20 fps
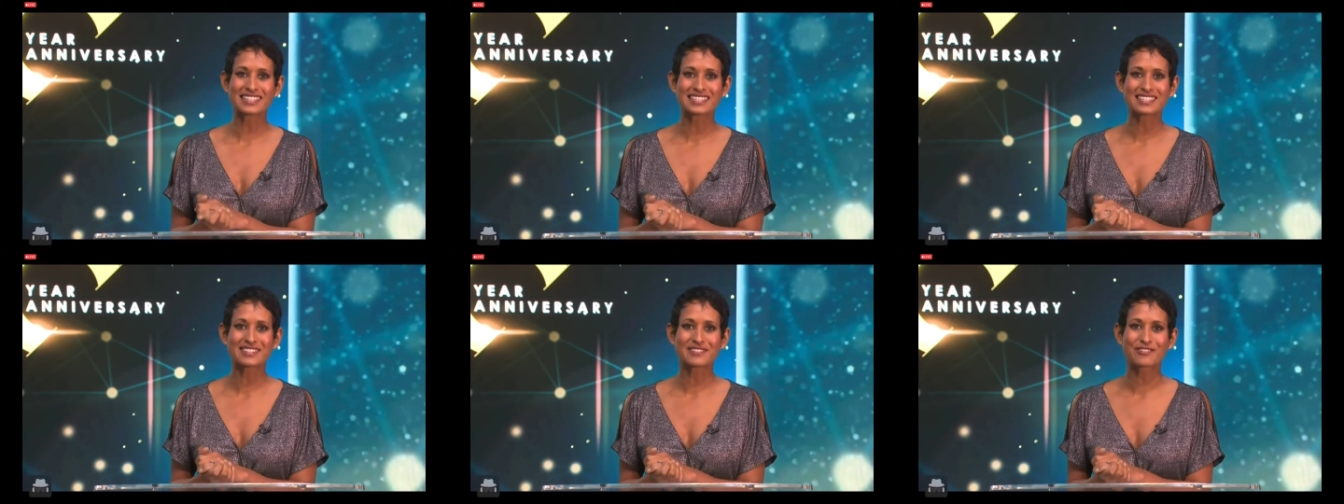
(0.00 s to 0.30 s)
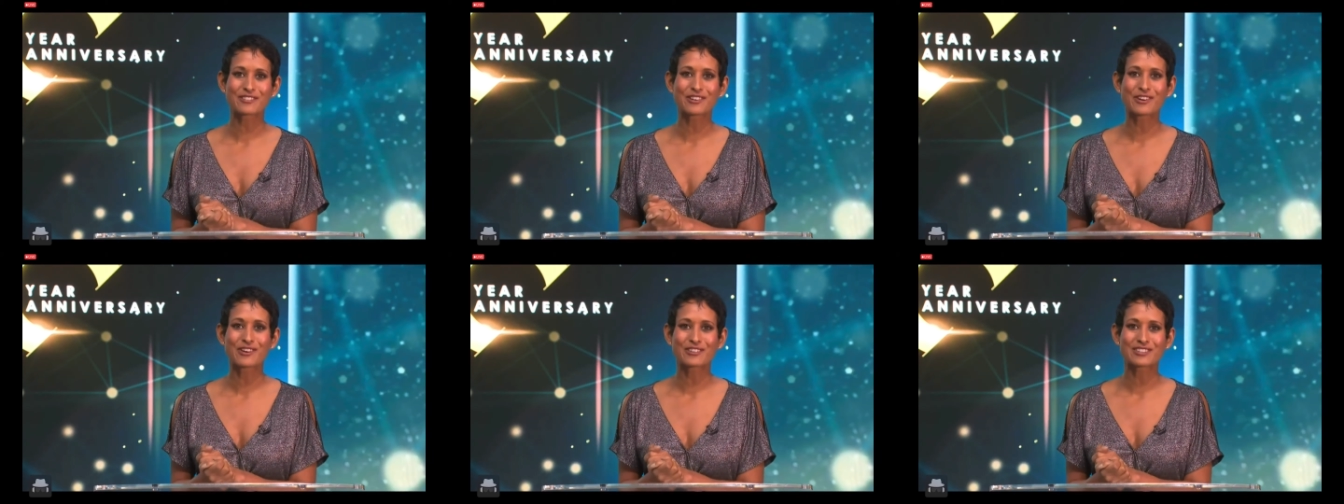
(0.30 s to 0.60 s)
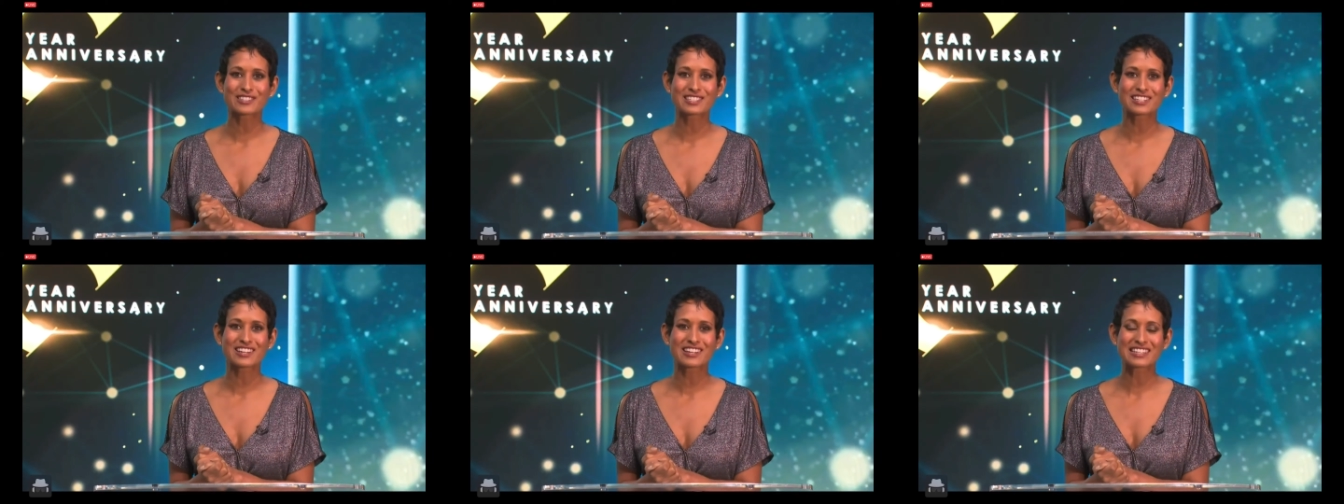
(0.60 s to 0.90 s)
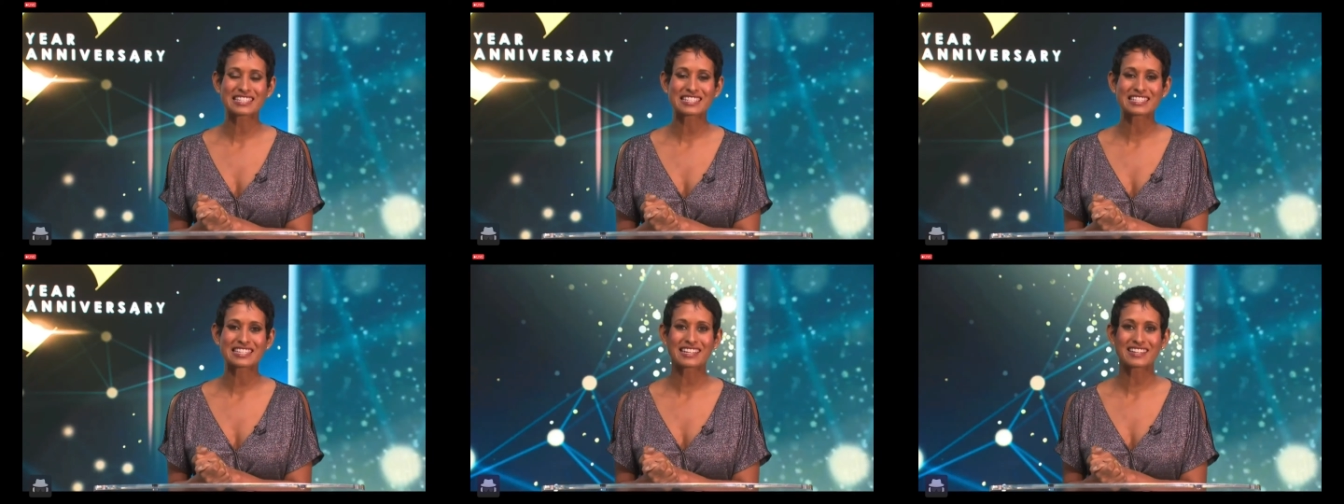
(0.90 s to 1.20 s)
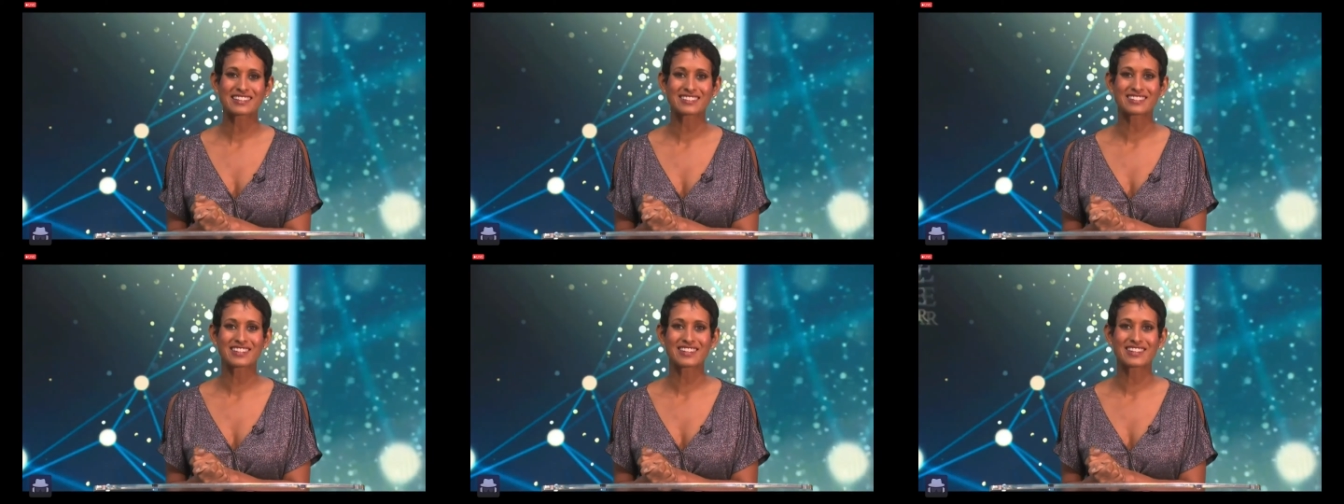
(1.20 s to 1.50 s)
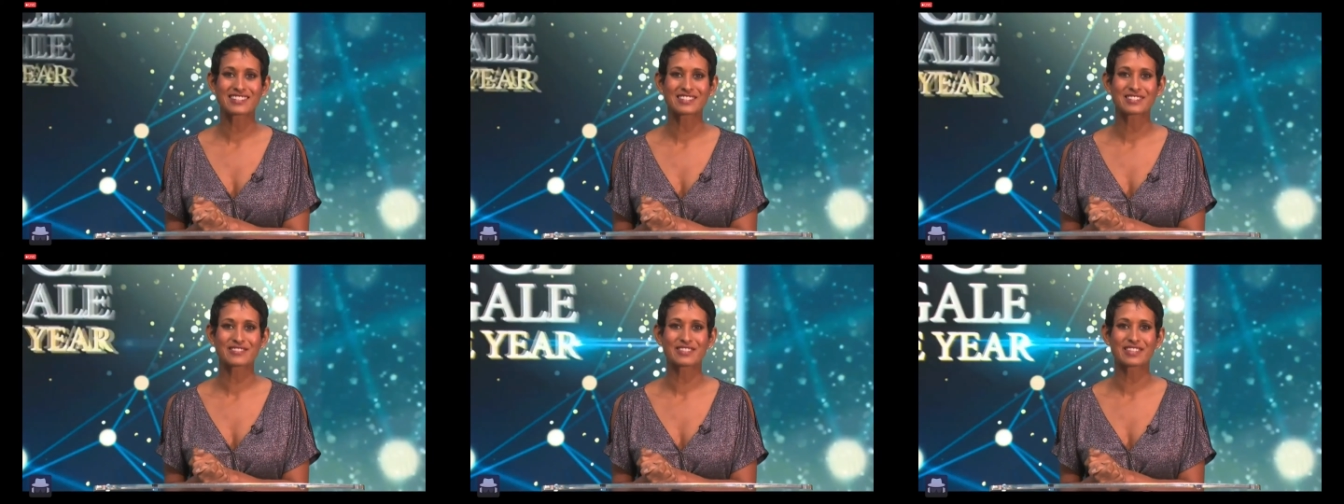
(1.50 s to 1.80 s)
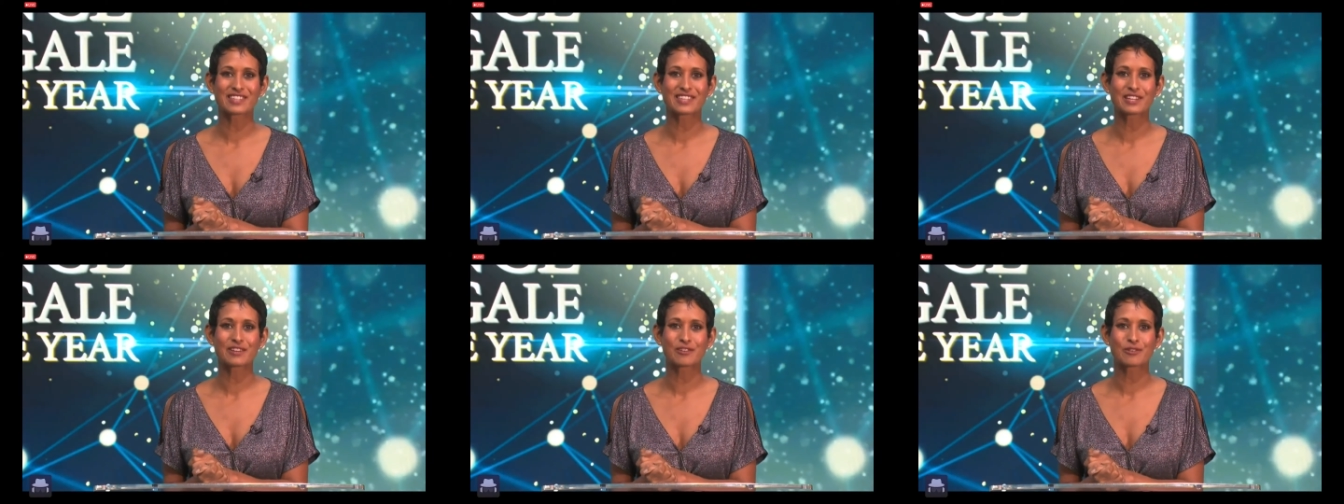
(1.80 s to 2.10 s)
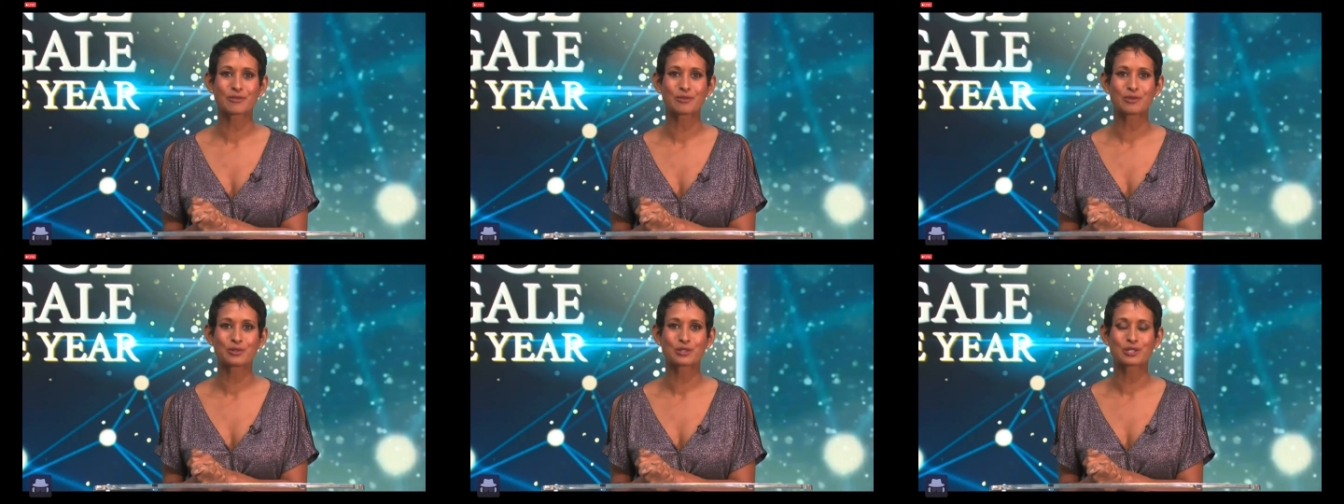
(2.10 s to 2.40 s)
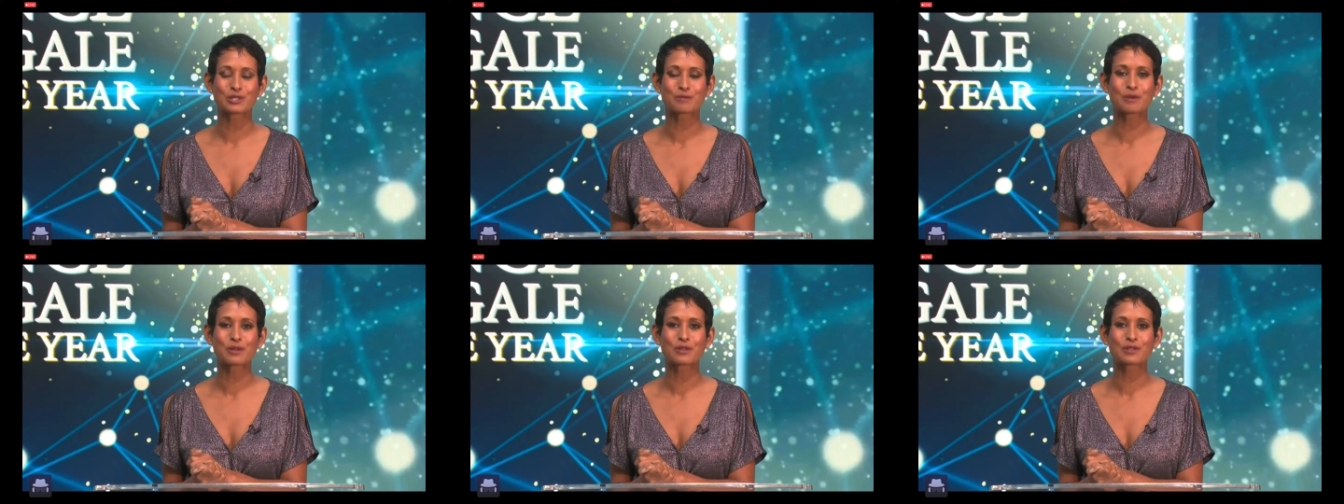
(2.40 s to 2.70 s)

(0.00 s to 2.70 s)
It's the Florence Nightingale Nurse of the Year Award,